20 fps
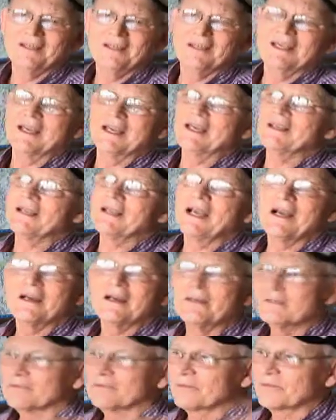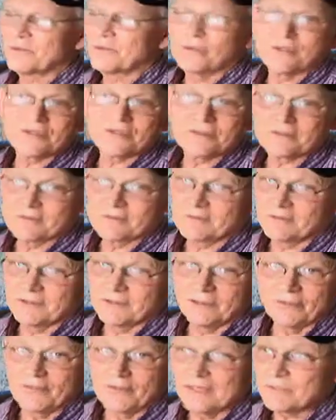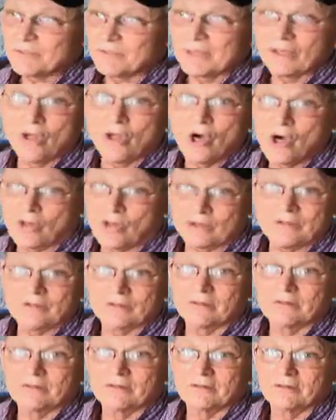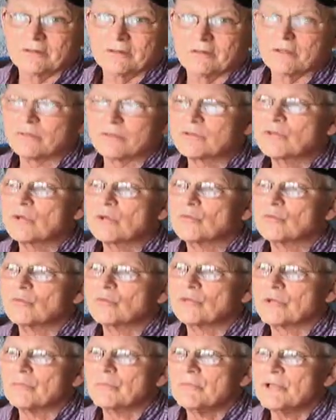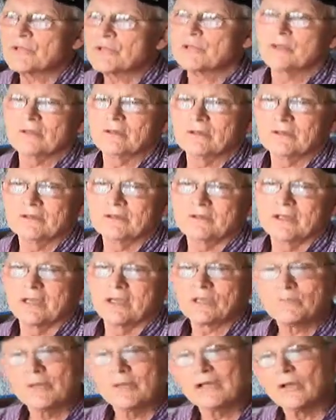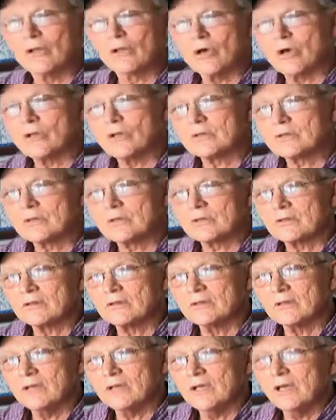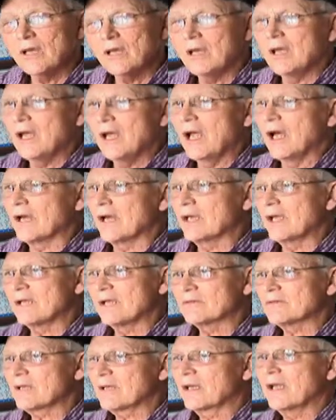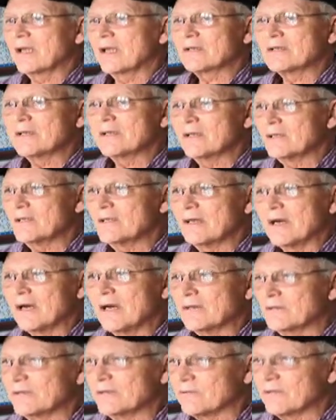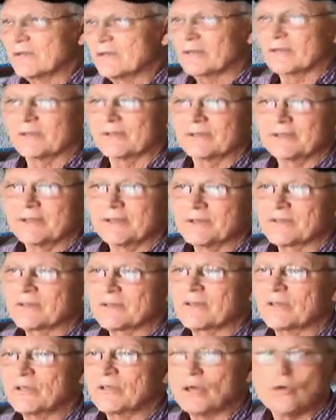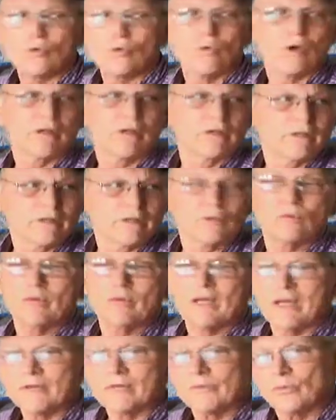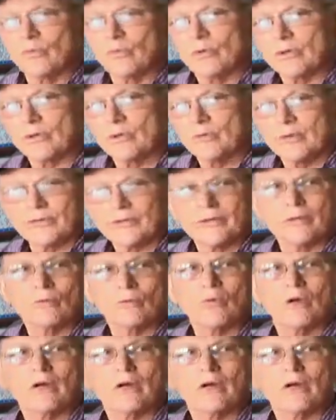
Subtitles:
And now, of course, you know, that's been lost. The mission has been lost. I can't tell you how difficult it is to know what little we have to work with and what